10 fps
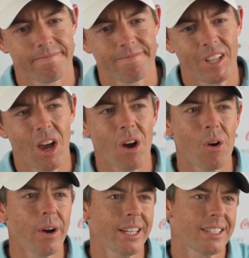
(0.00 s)

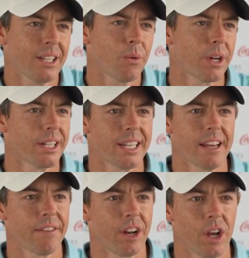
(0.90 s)
No, I still wanted to
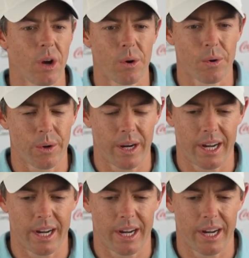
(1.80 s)
give it a go.